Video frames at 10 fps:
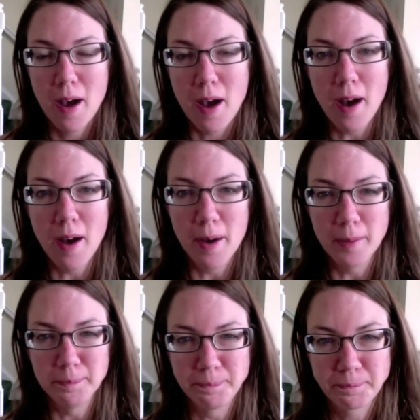
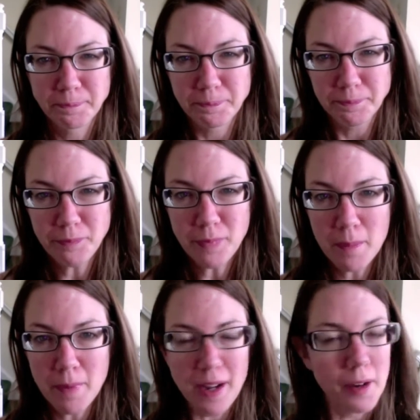But
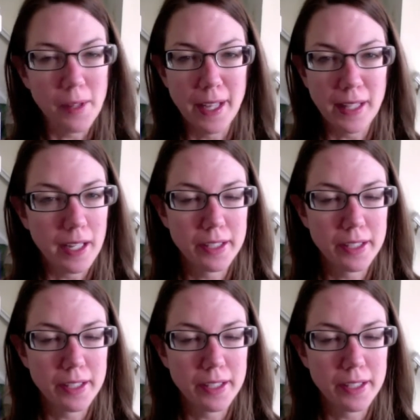I don't like that.